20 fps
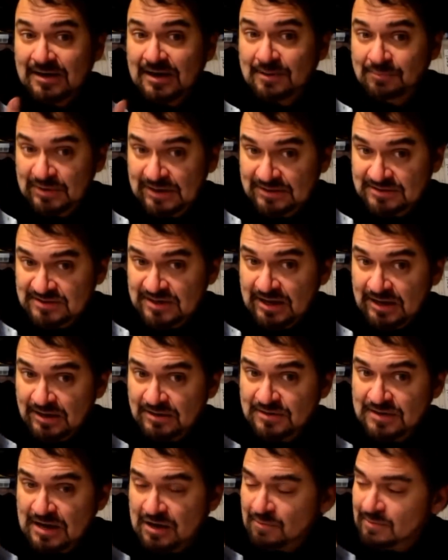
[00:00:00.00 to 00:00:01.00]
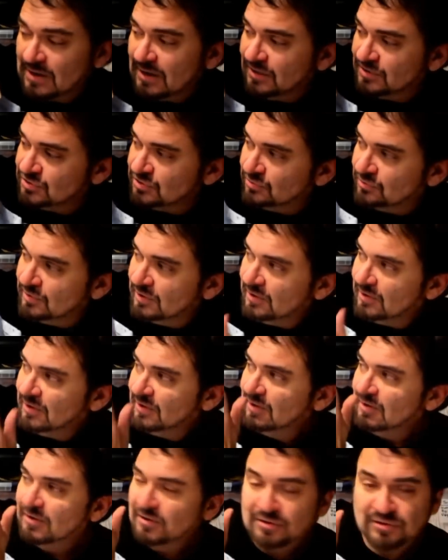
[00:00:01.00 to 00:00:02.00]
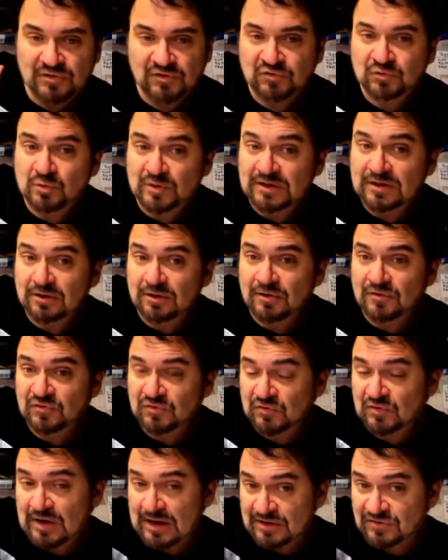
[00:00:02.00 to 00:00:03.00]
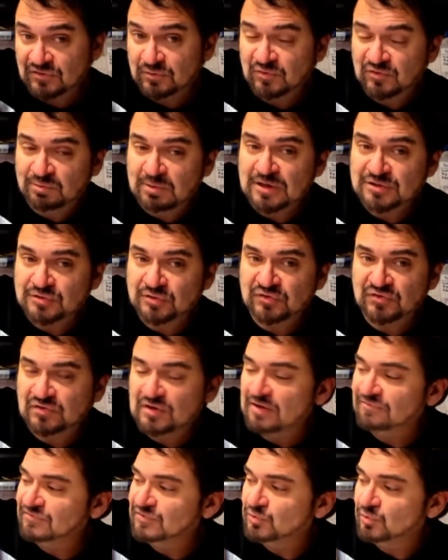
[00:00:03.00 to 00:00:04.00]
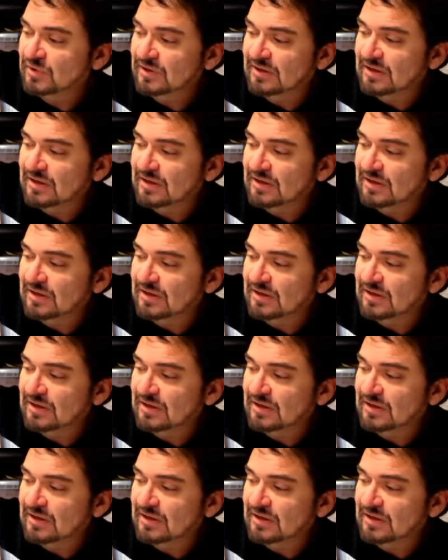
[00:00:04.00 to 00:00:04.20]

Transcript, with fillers: I pay 10 now, mind you. This one here has got some special stuff to it.